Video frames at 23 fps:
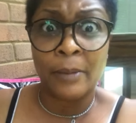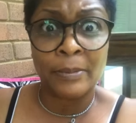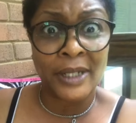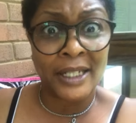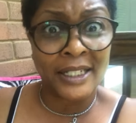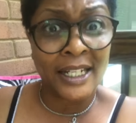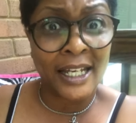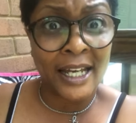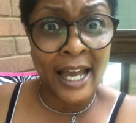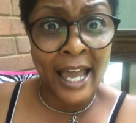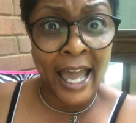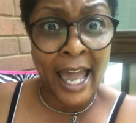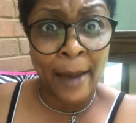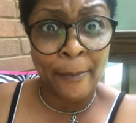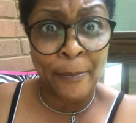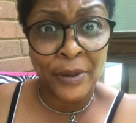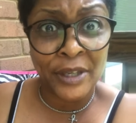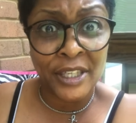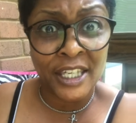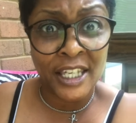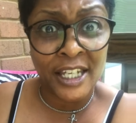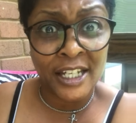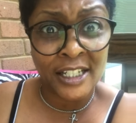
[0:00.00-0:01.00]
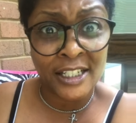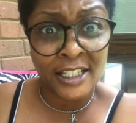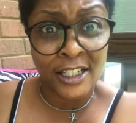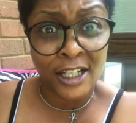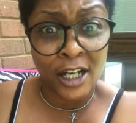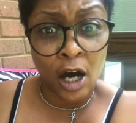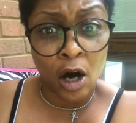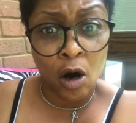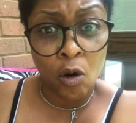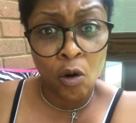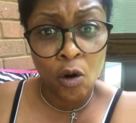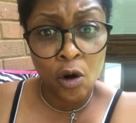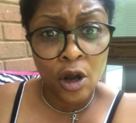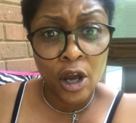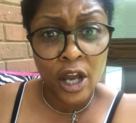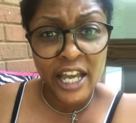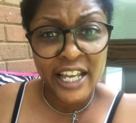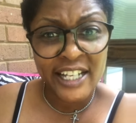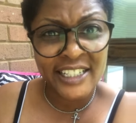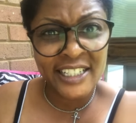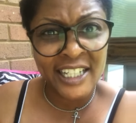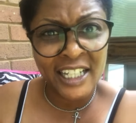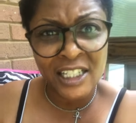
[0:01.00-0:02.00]
that done happened years ago.
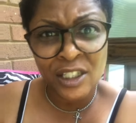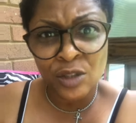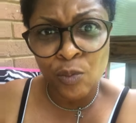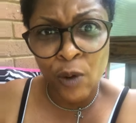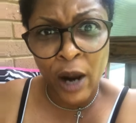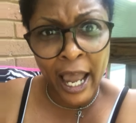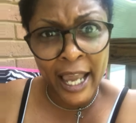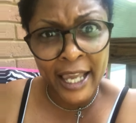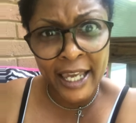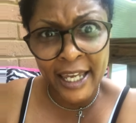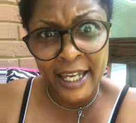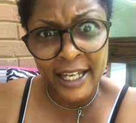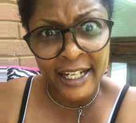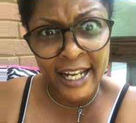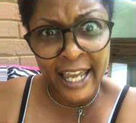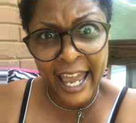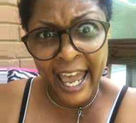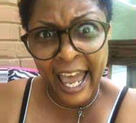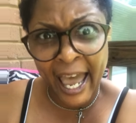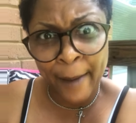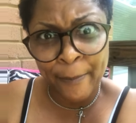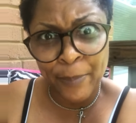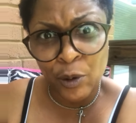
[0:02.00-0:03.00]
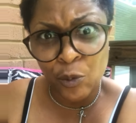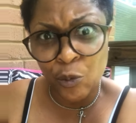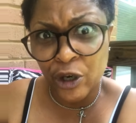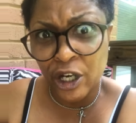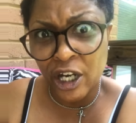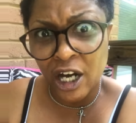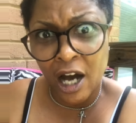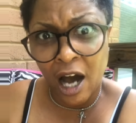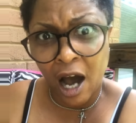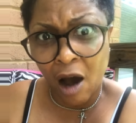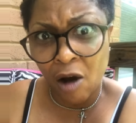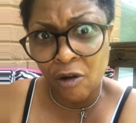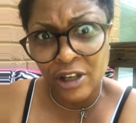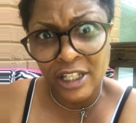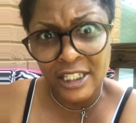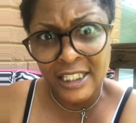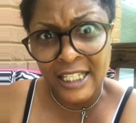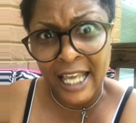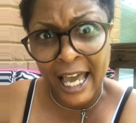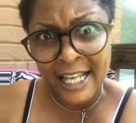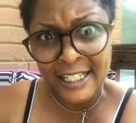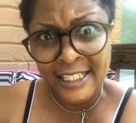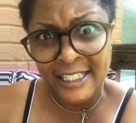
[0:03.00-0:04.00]
This right here that happened with August
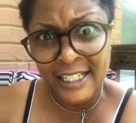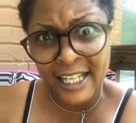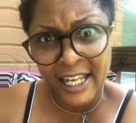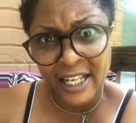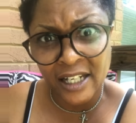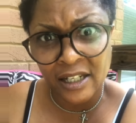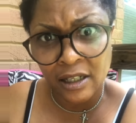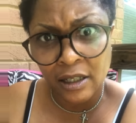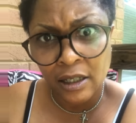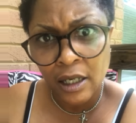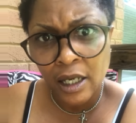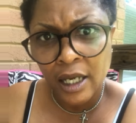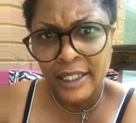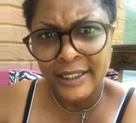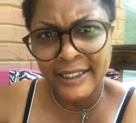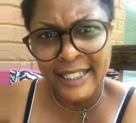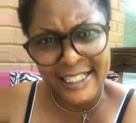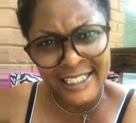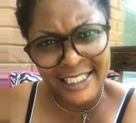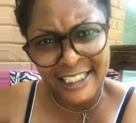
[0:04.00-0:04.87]
Icena. This